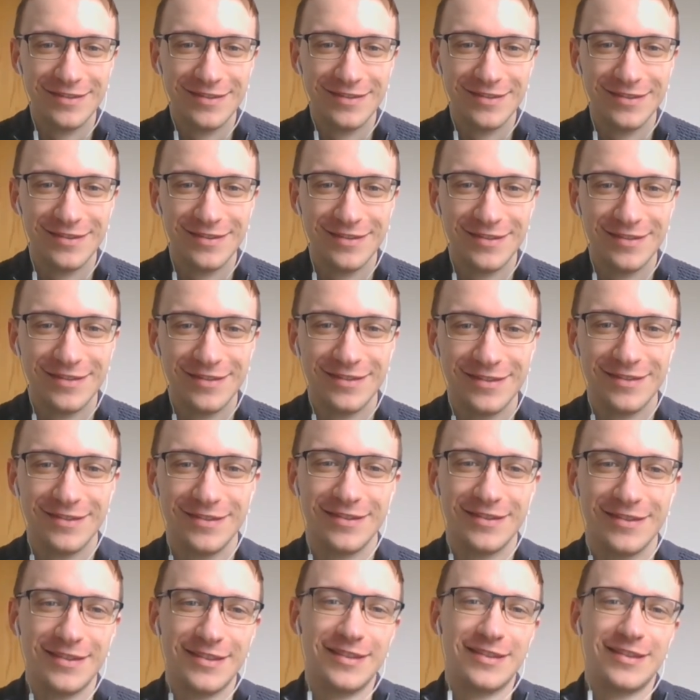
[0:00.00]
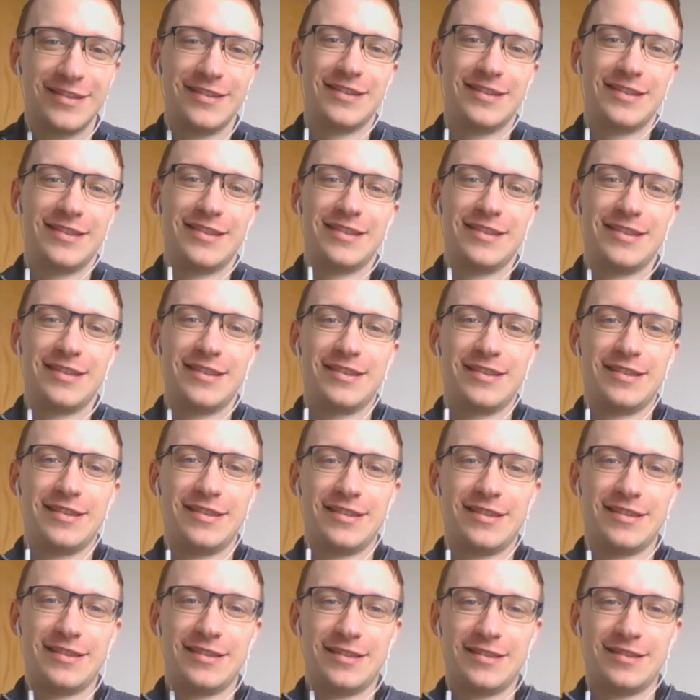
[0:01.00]

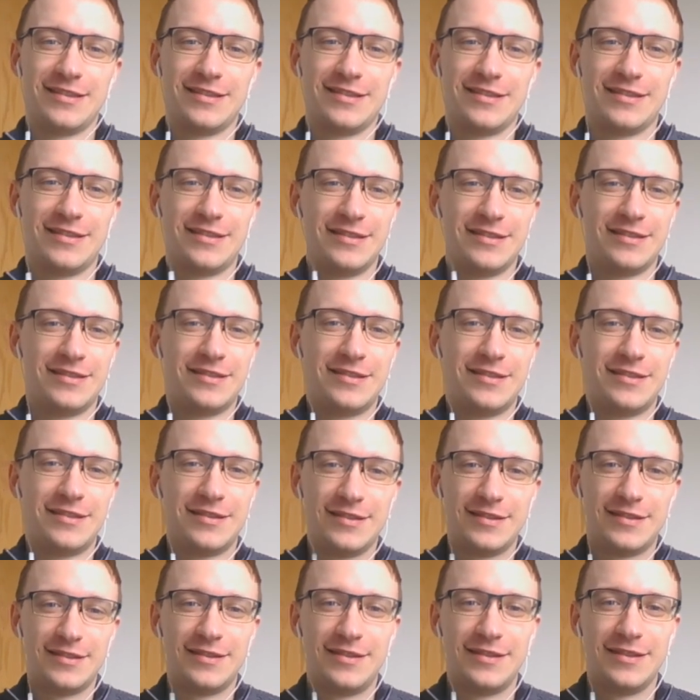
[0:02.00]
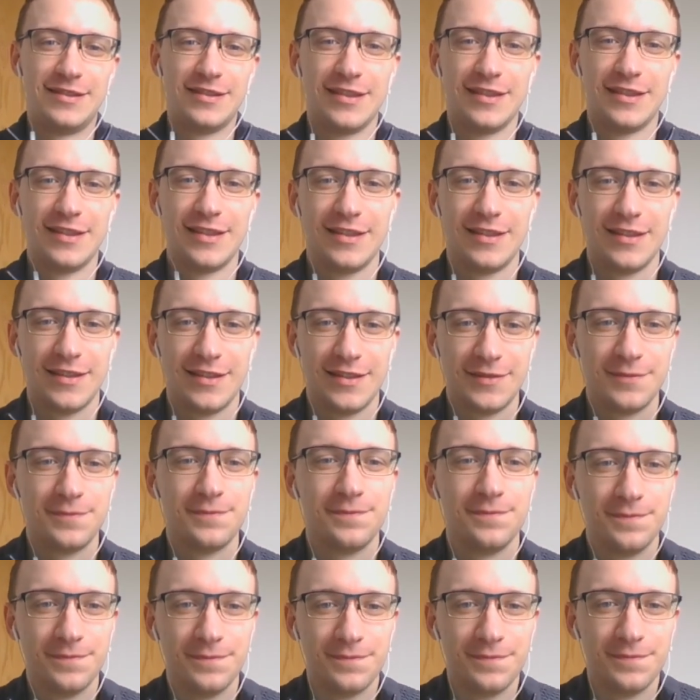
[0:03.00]

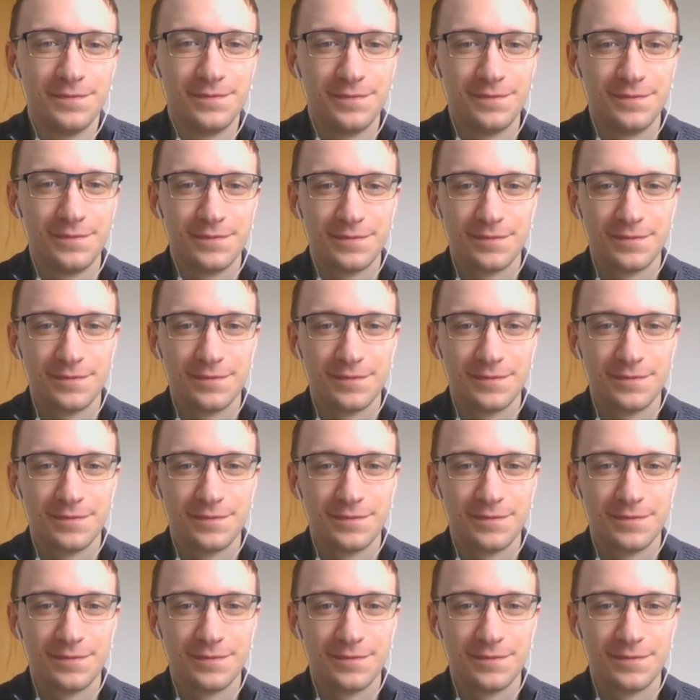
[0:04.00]
This person isn't speaking.